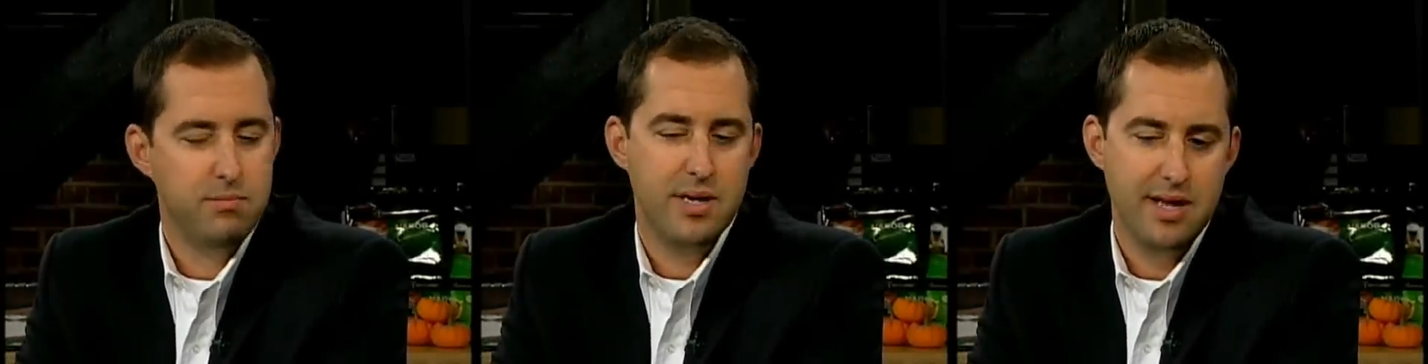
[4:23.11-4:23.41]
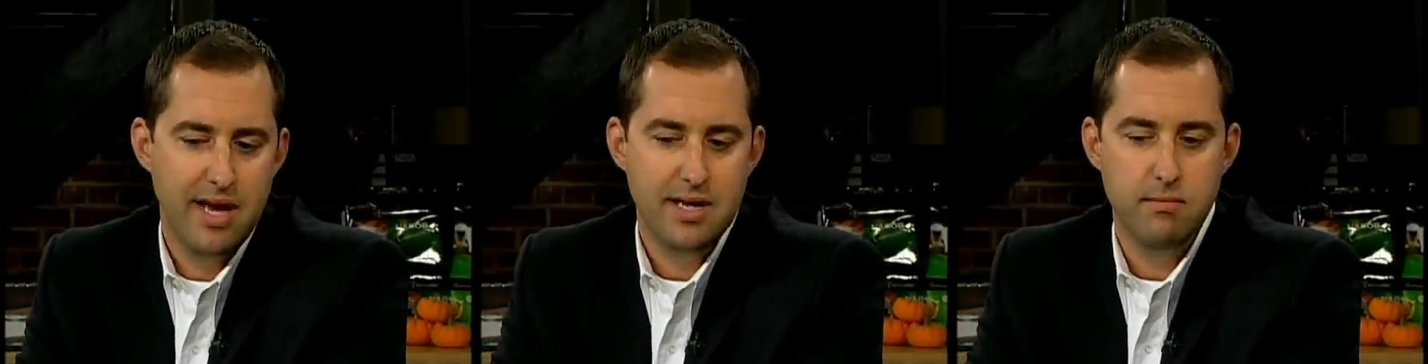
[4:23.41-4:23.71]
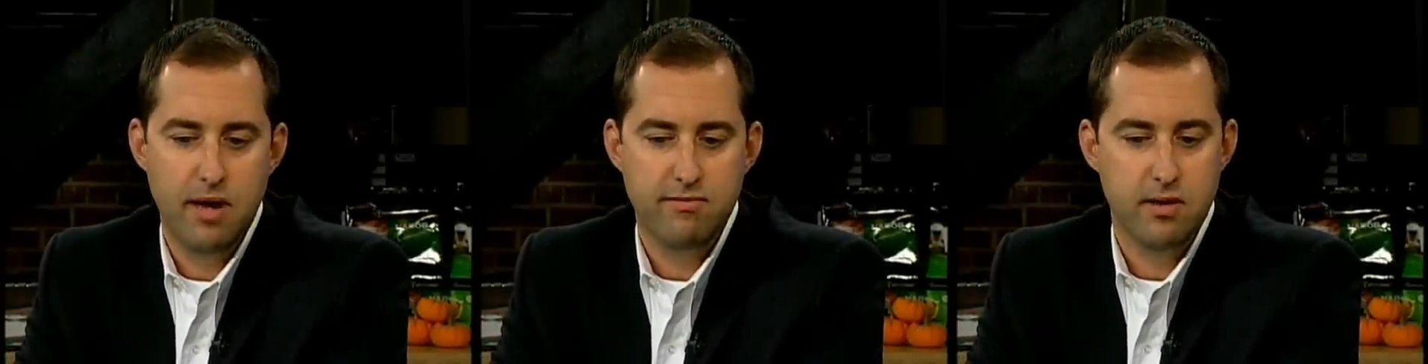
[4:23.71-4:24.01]
but it can
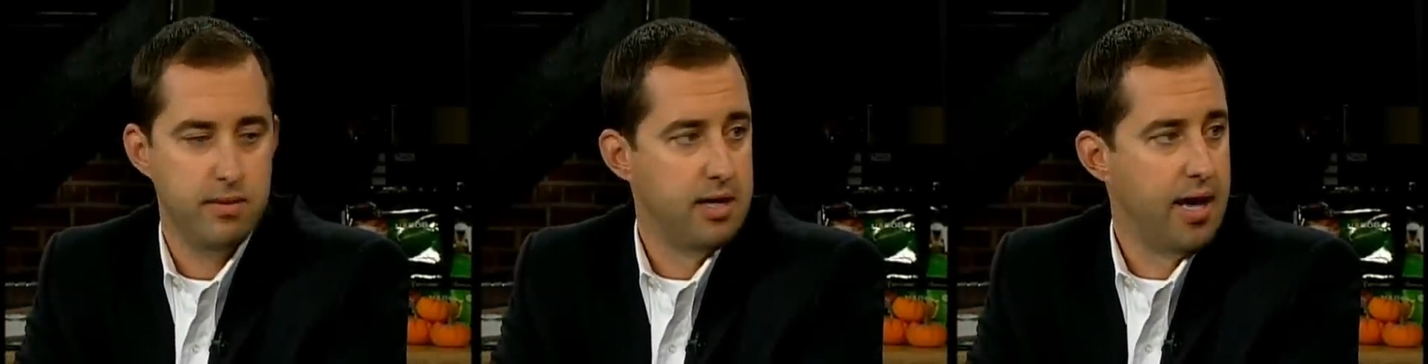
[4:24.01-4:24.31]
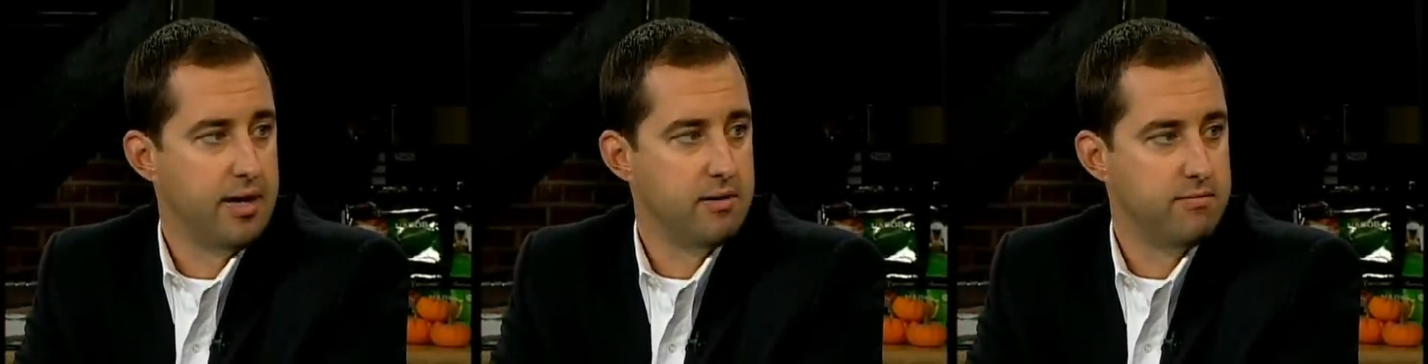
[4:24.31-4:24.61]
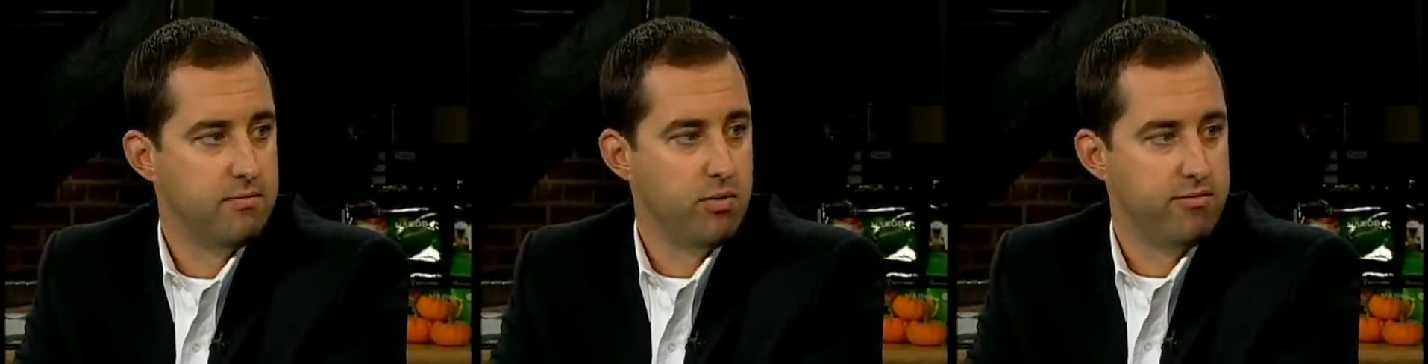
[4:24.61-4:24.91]
definitely be a negative
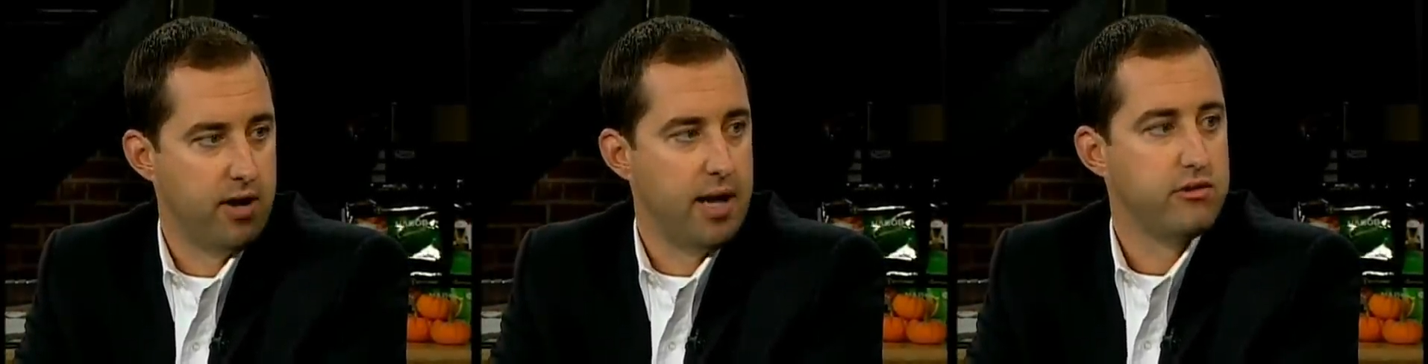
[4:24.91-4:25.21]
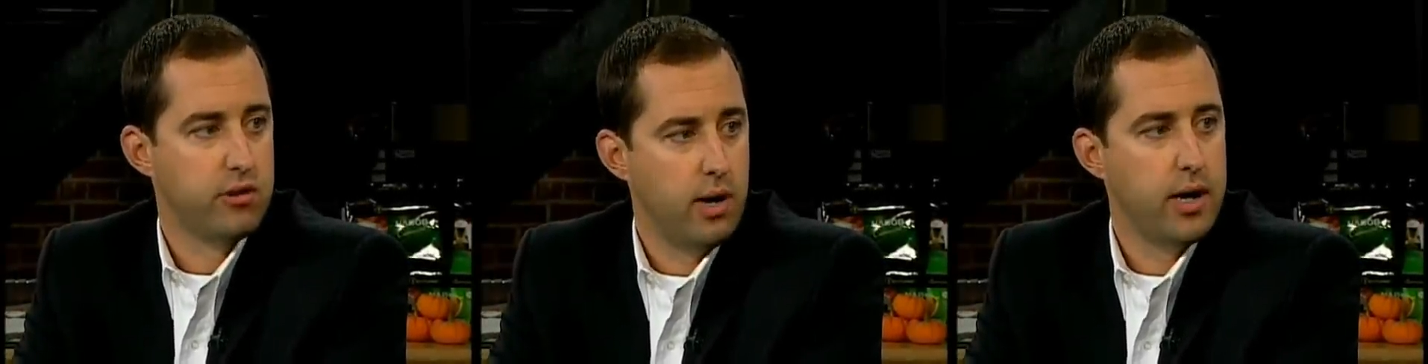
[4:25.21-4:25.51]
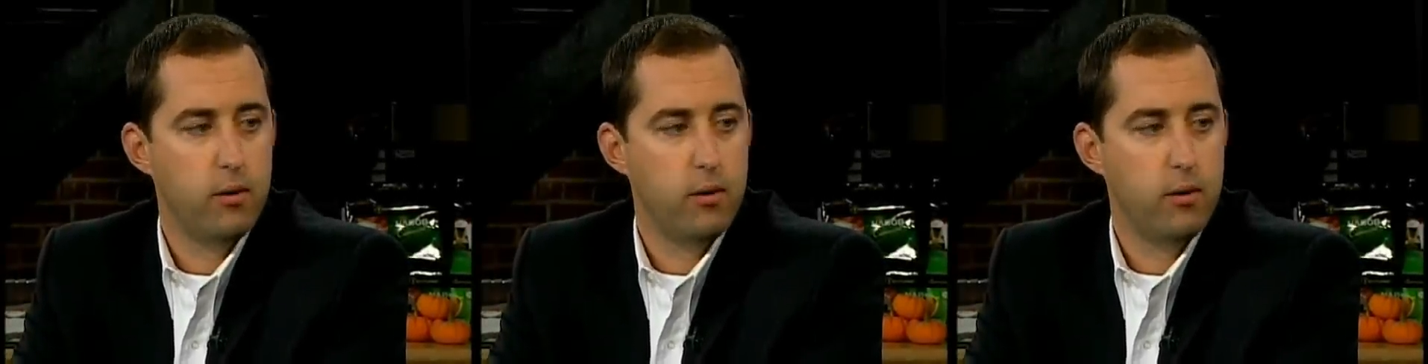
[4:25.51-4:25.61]
of refinancing right now.